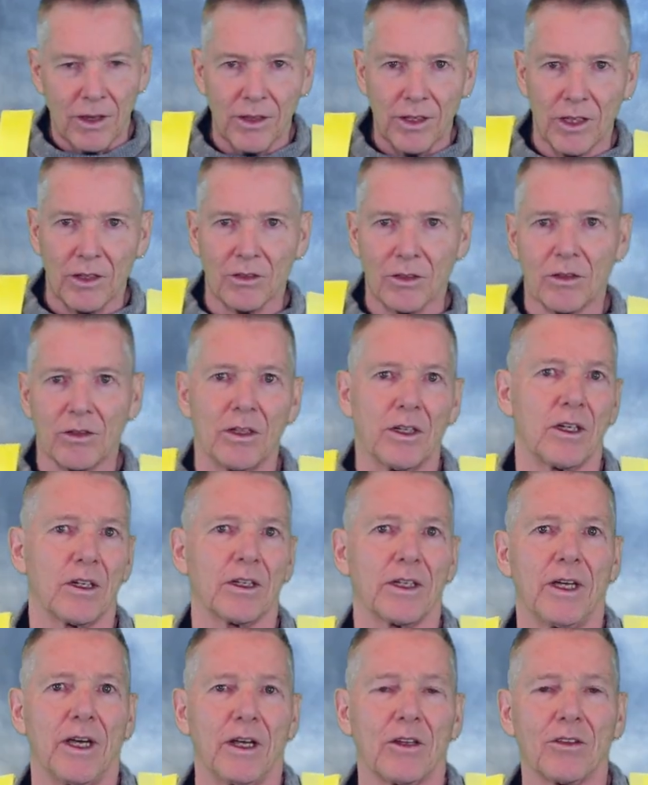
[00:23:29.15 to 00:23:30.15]
These are the
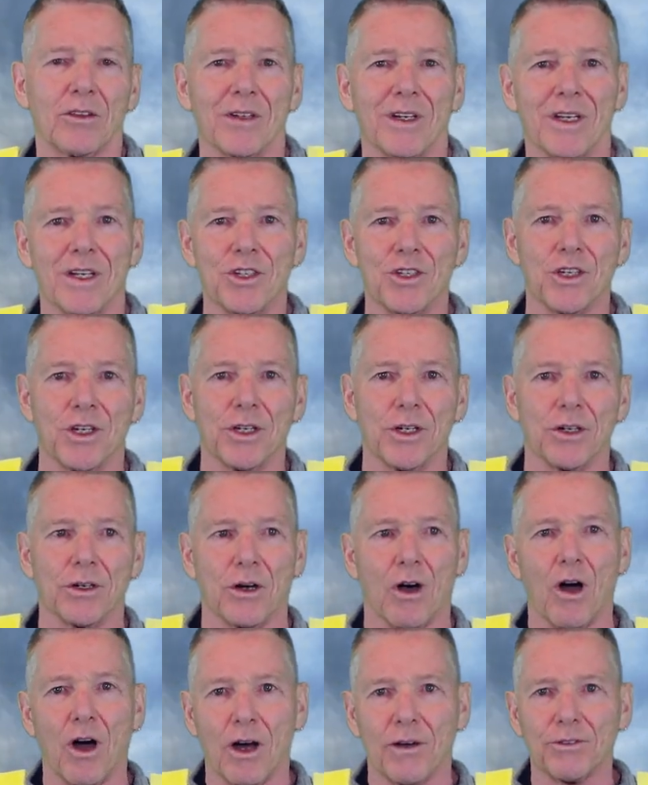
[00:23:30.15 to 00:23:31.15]
Helly Hansen
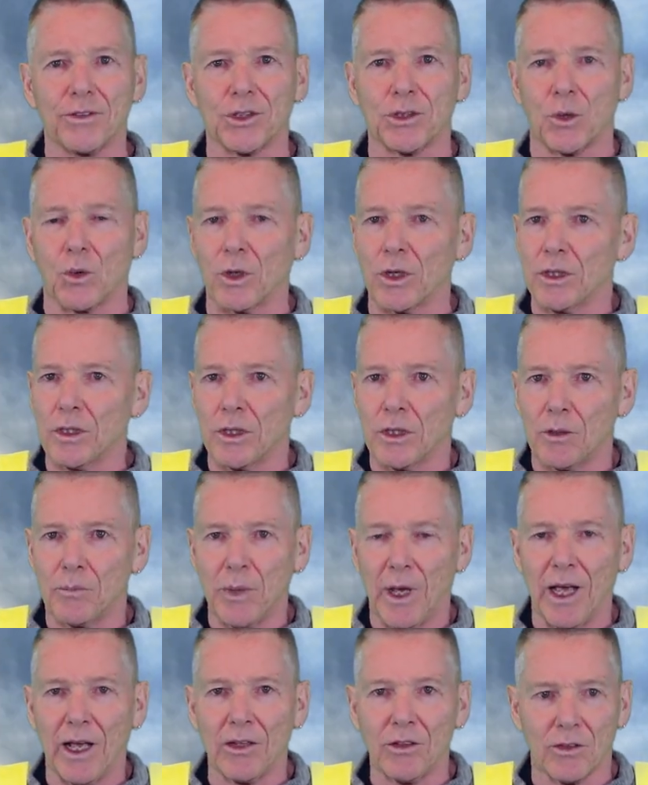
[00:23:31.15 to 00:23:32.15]
Aegir offshore
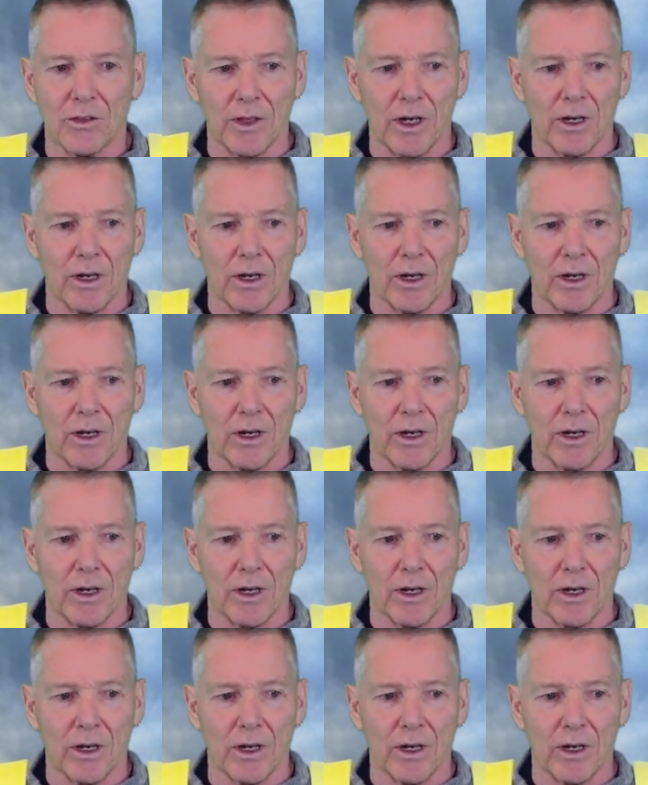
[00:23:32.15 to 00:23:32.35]
pants.